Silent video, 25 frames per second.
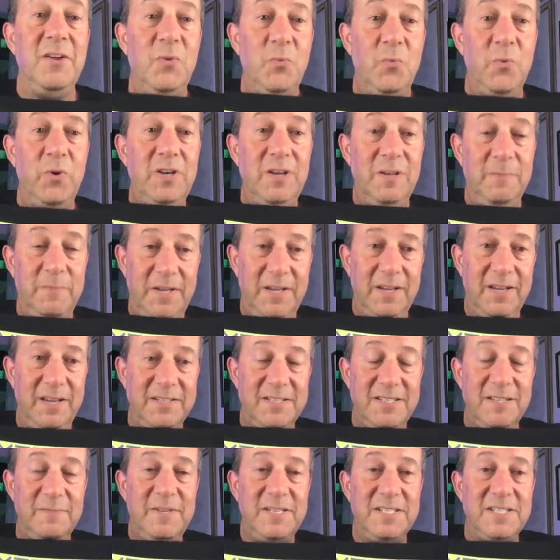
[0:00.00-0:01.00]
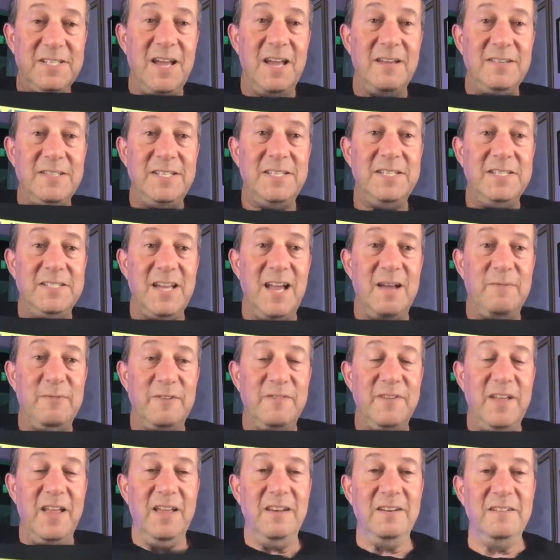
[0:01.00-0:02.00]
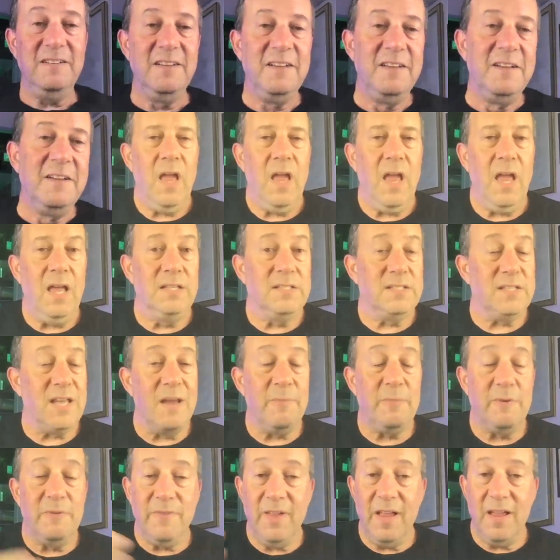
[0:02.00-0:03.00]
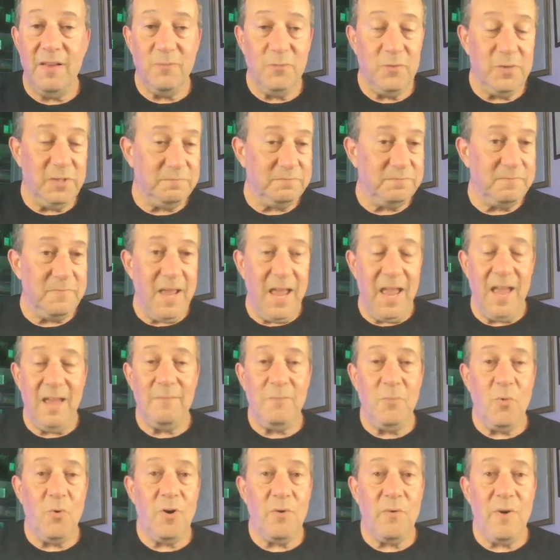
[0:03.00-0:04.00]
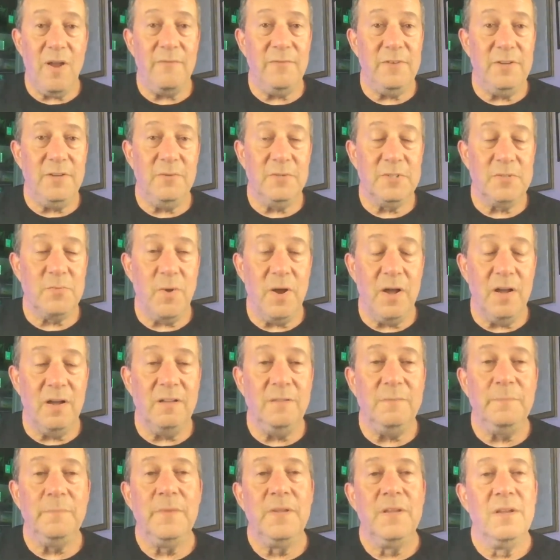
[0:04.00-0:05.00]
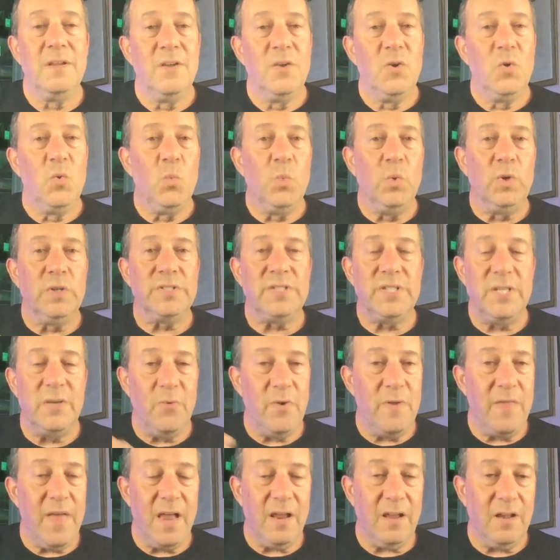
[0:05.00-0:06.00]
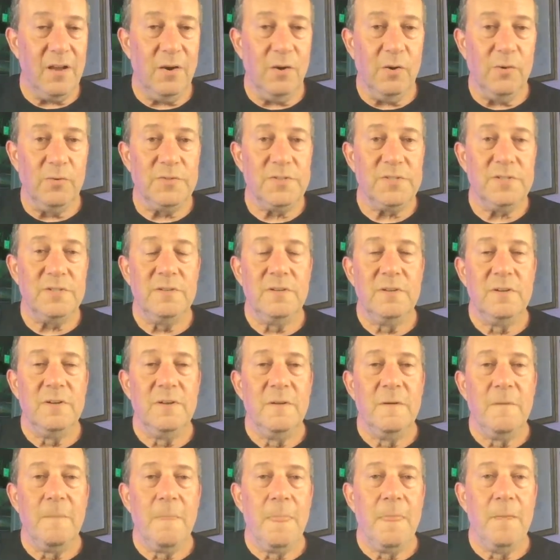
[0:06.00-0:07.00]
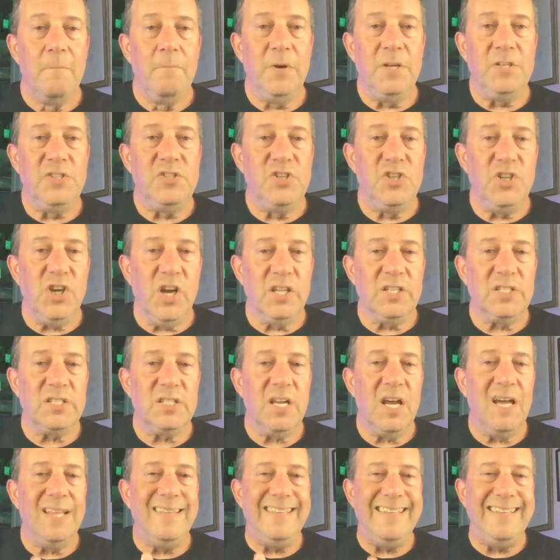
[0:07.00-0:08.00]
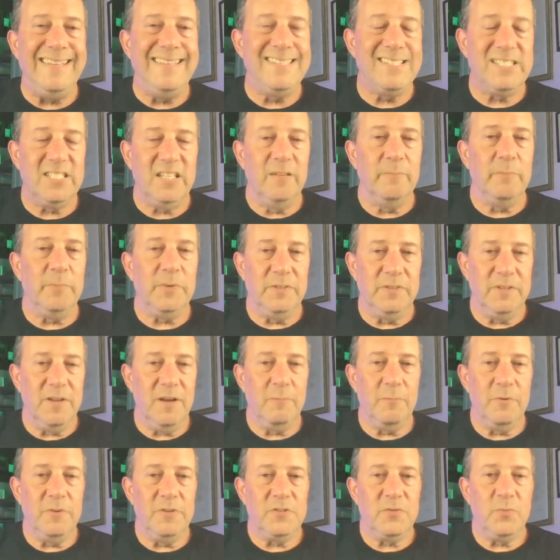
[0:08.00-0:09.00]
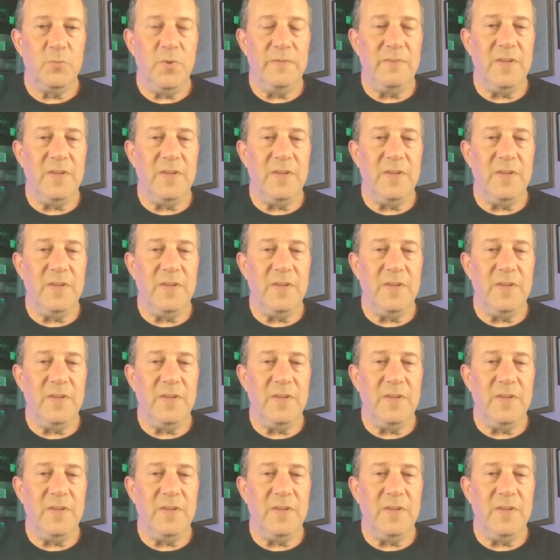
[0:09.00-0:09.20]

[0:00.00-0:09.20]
Wouldn't it be nice to see Cybervan? And Cybervan would add more revenue as well. We'll see where that goes. But just on these simple numbers, we've